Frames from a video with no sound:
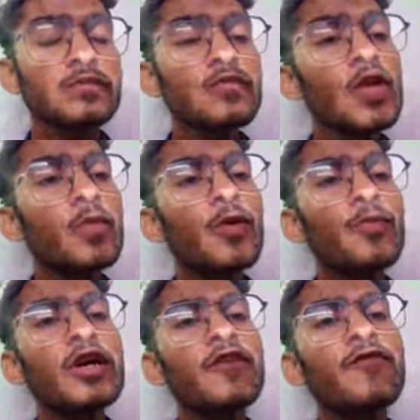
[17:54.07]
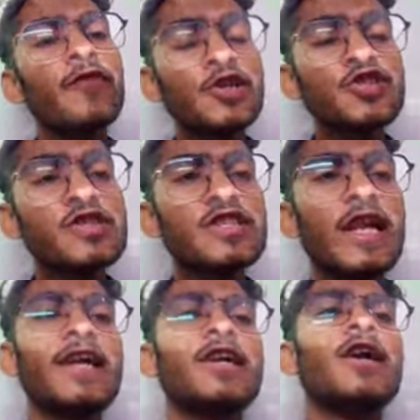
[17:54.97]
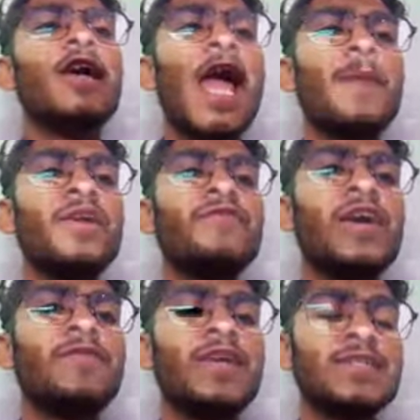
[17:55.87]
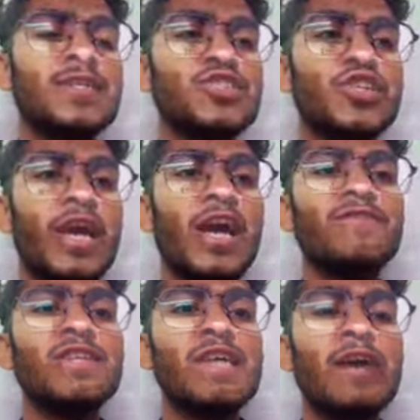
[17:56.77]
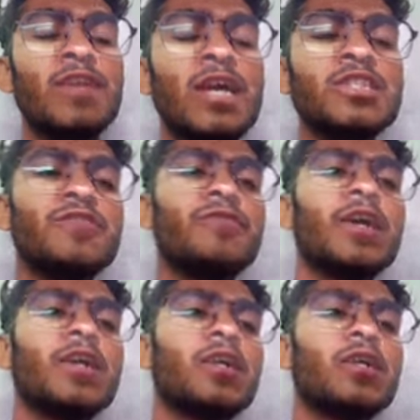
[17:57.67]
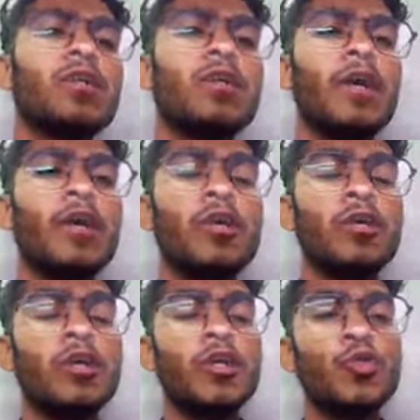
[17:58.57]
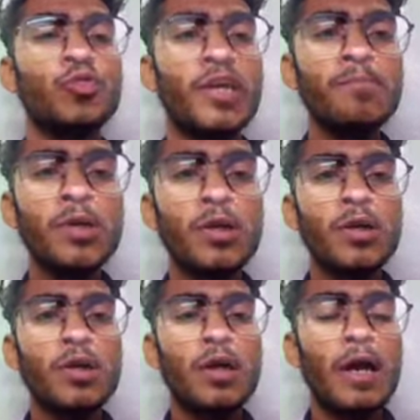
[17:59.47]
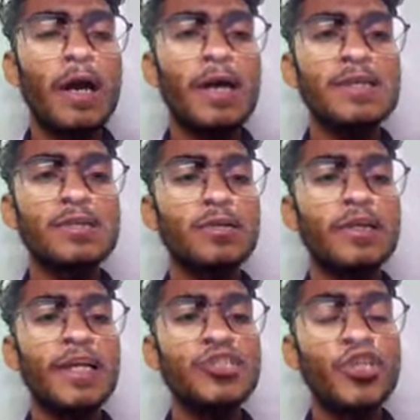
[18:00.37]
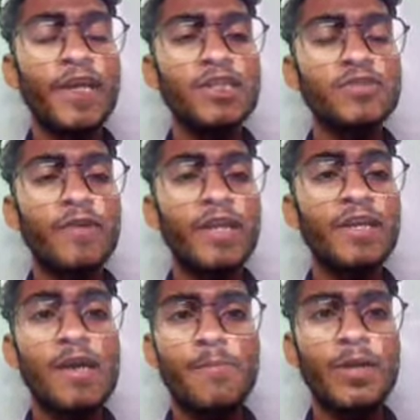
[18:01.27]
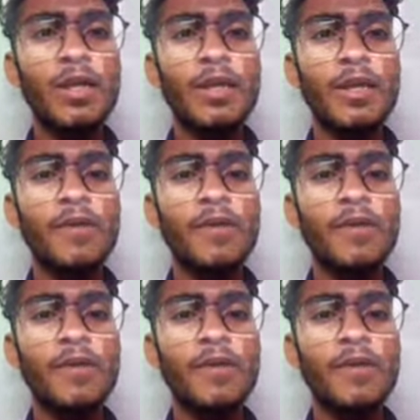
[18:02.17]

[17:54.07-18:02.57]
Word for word: popular functions like md5 and sha have this avalanche effect uh, to them as they change very rapidly even